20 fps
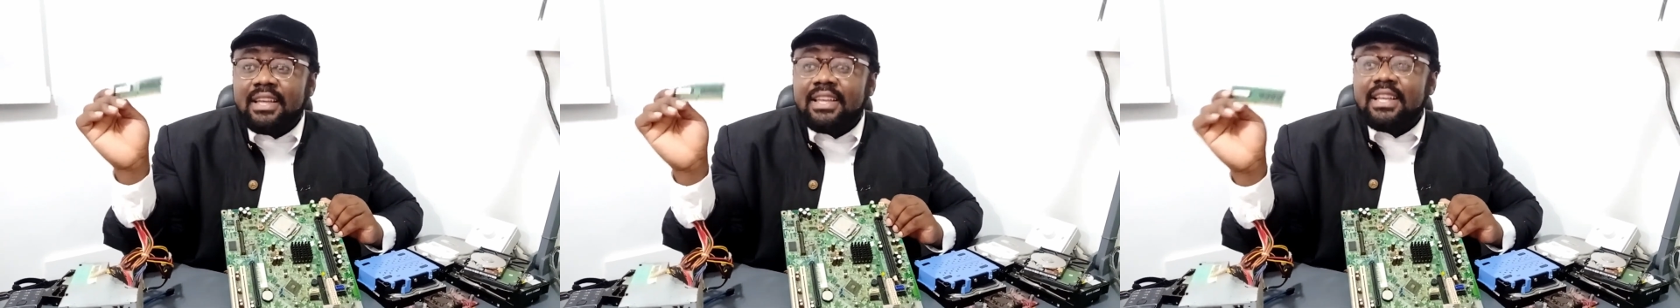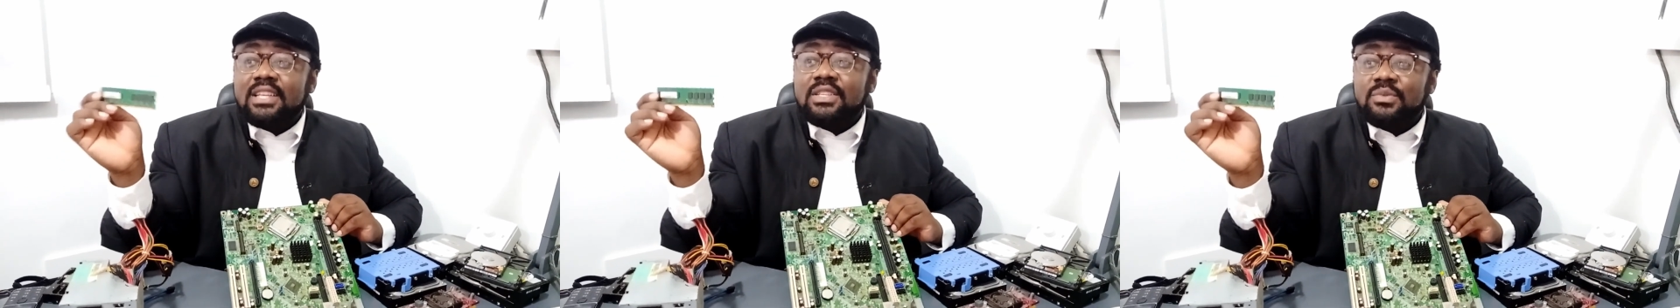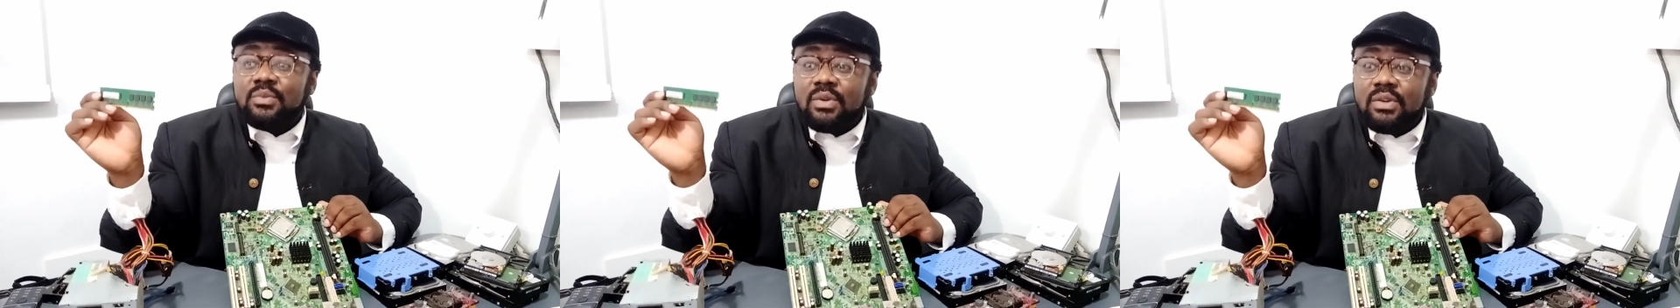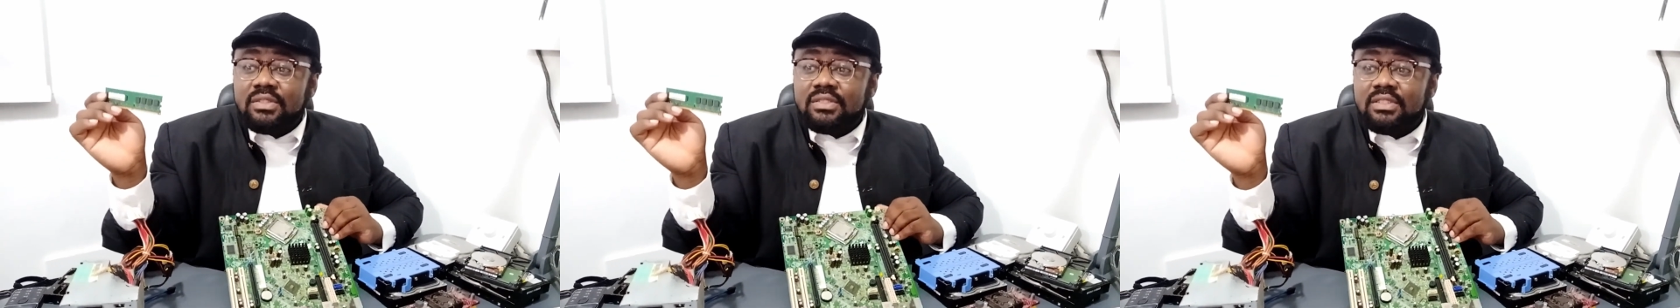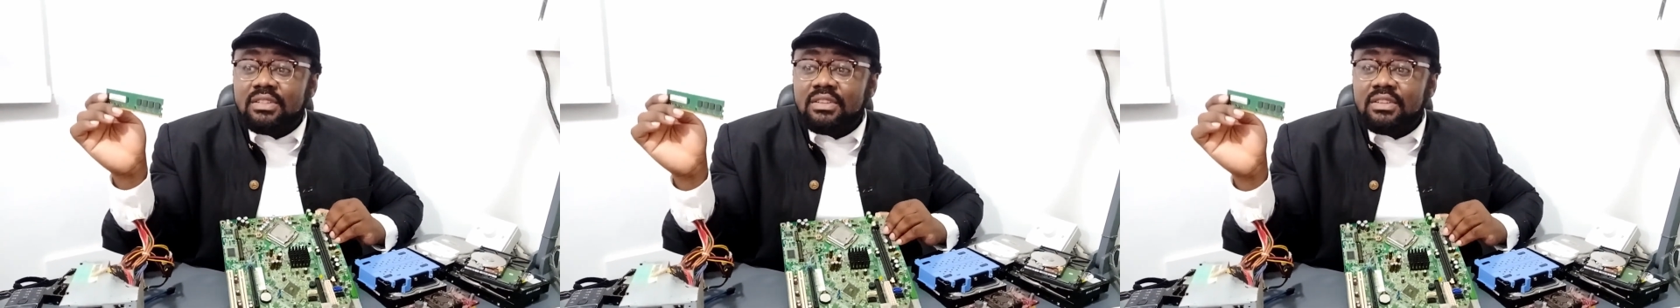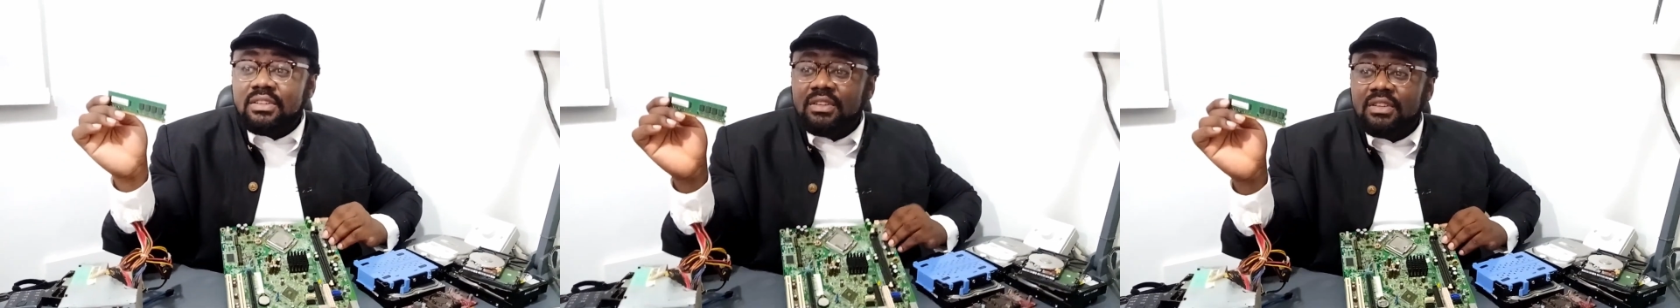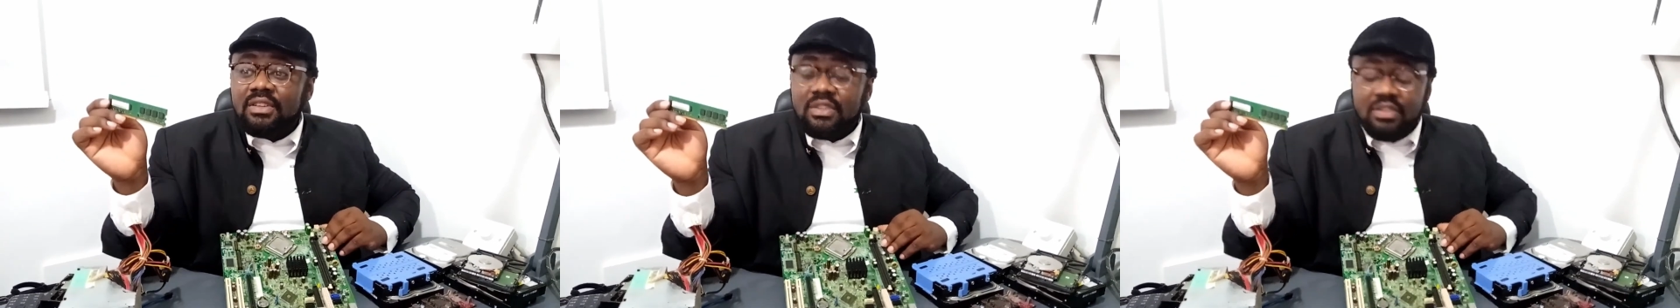guess what?
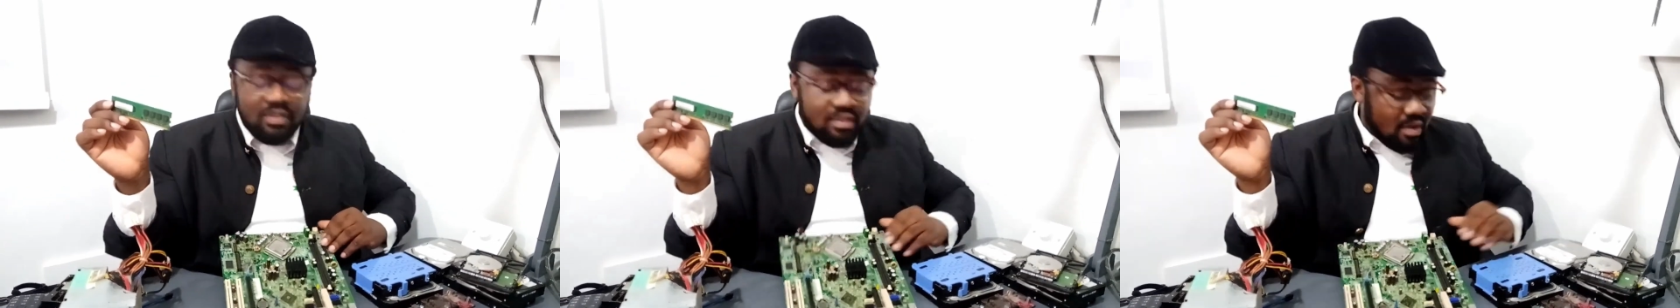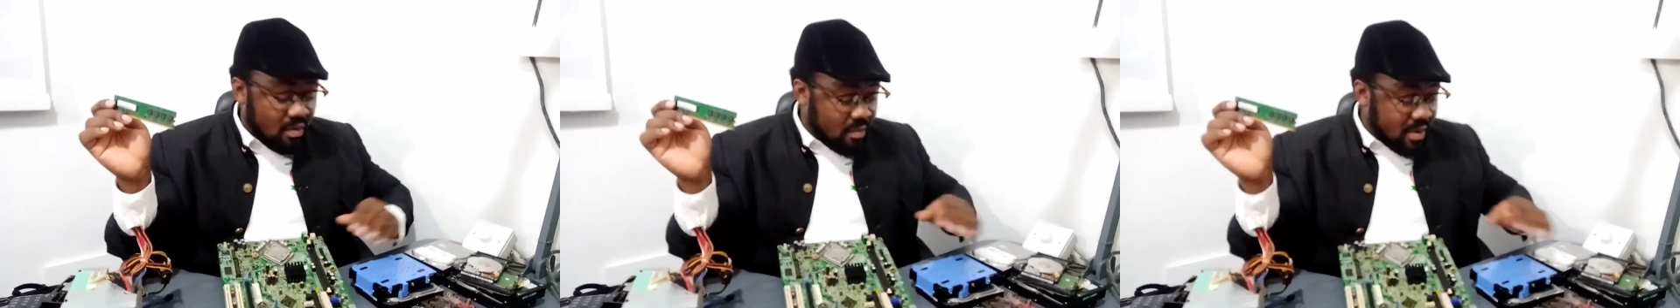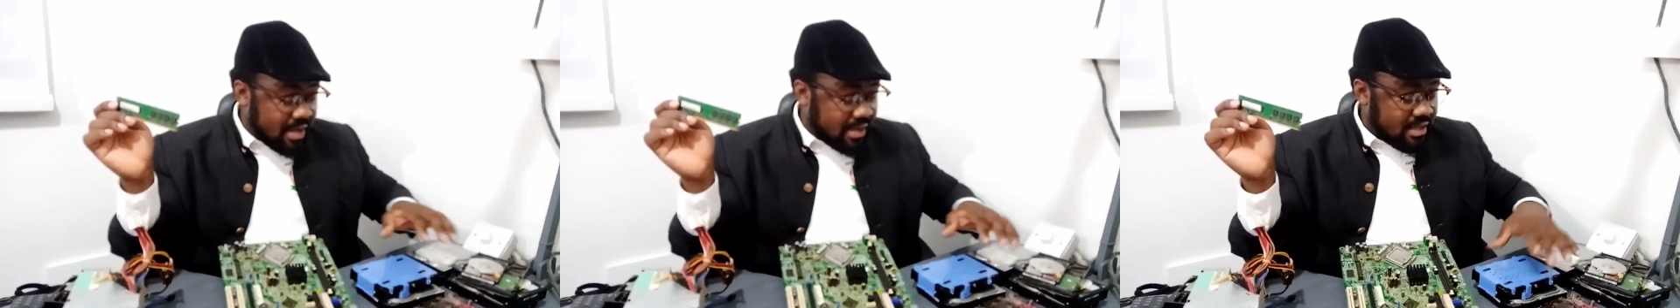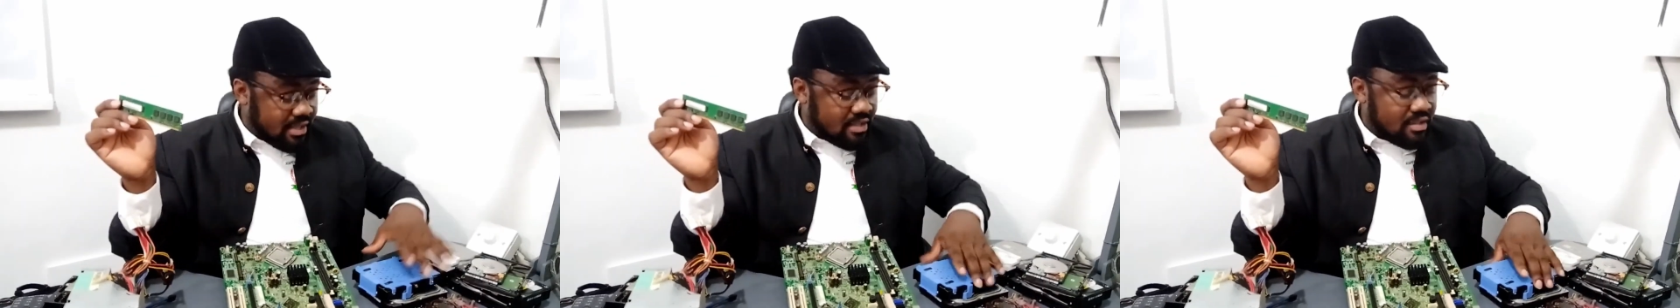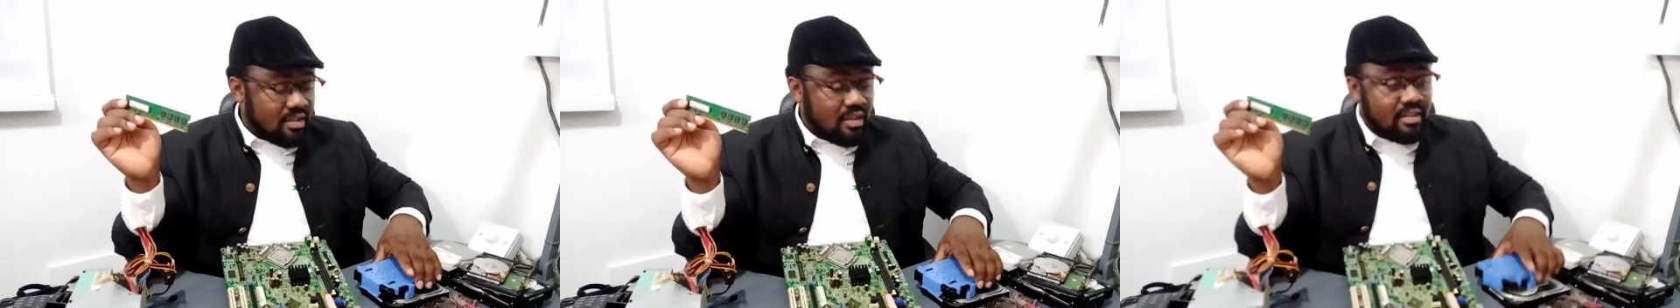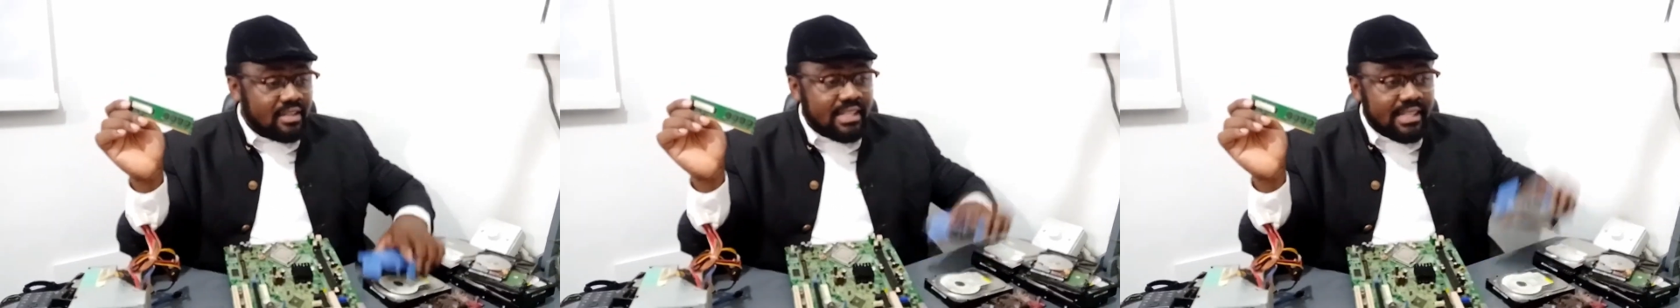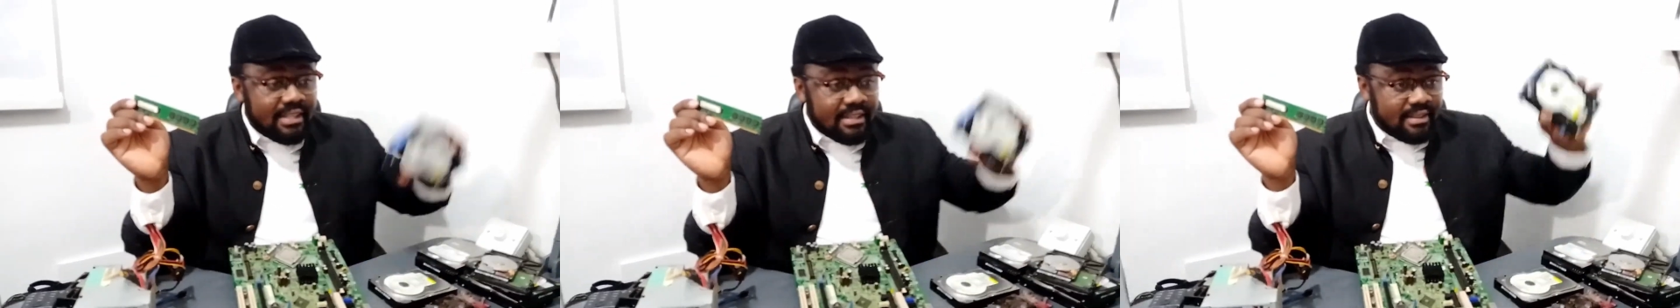Your work is
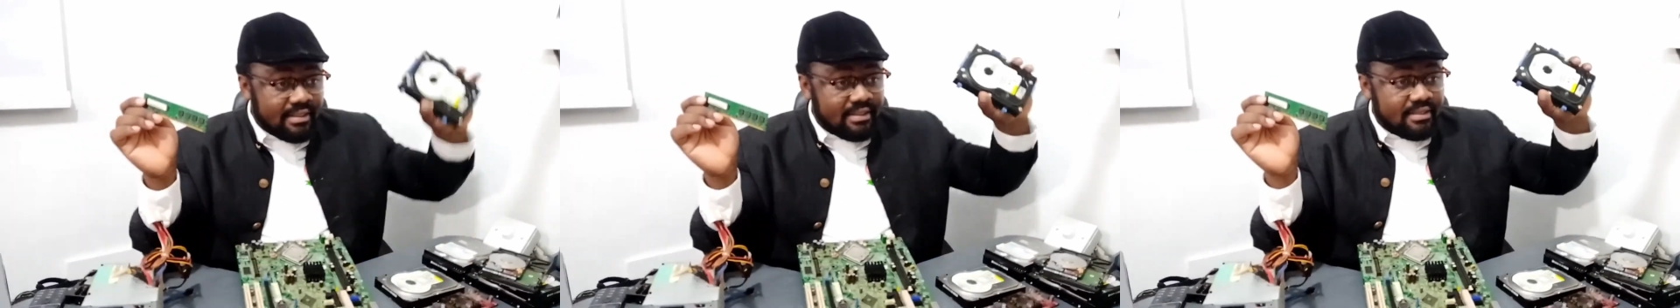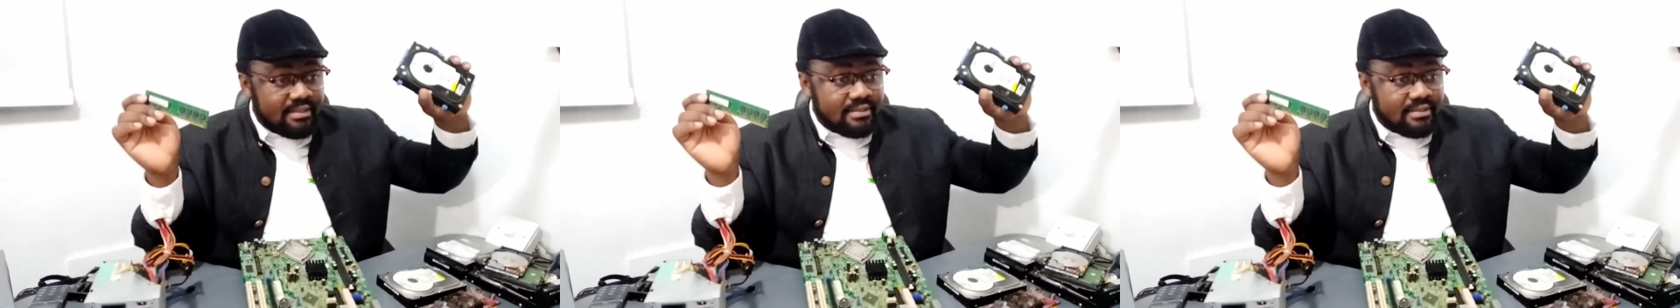stored here.